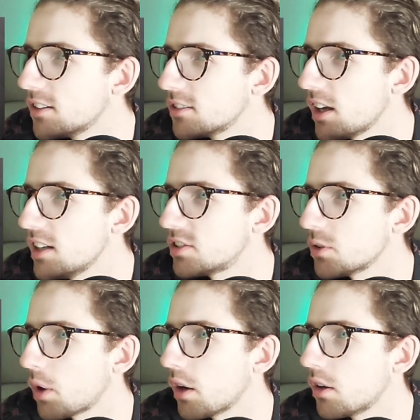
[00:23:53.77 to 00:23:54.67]

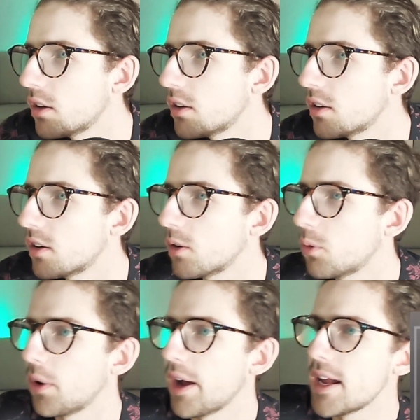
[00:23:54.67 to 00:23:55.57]
Decent one.
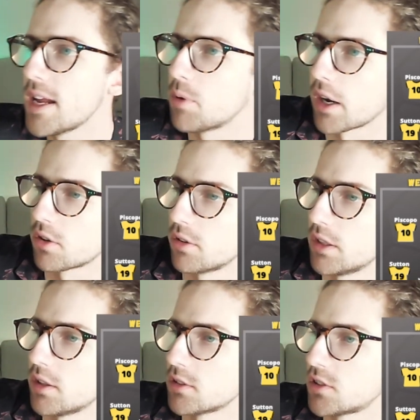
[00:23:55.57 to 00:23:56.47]
Away by
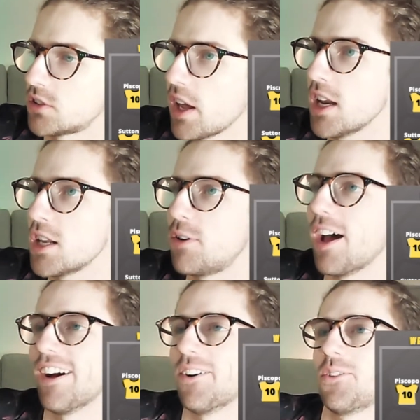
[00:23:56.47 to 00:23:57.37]
Crin.
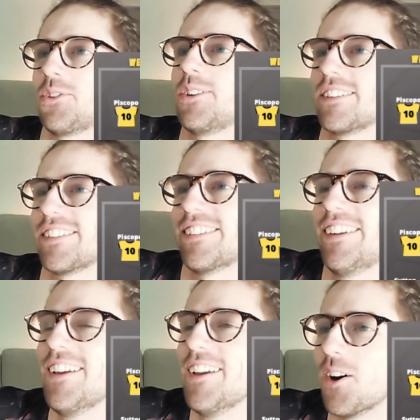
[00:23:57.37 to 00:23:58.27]
Sandoval.
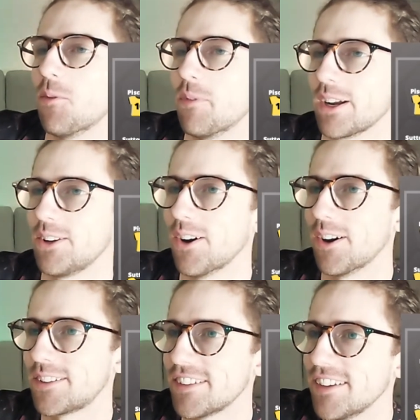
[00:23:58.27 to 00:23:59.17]
Oh my
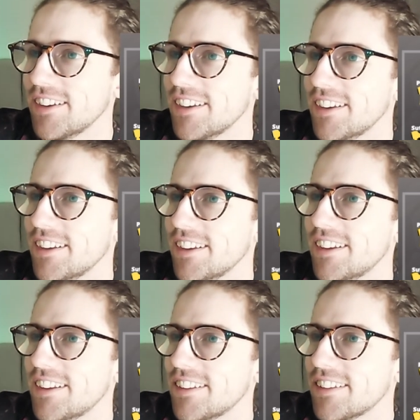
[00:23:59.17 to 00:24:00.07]
gosh.
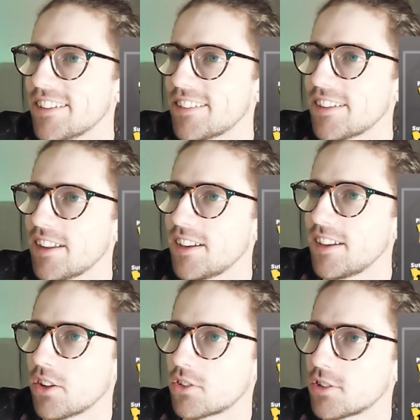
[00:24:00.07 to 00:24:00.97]

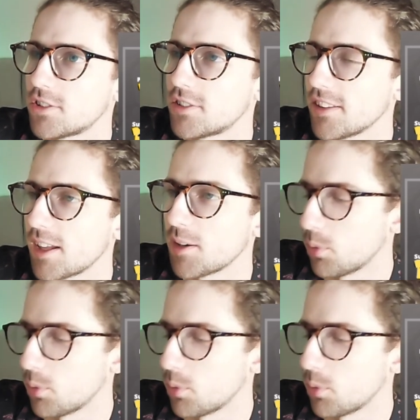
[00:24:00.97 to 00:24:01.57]
Sandoval's just sent that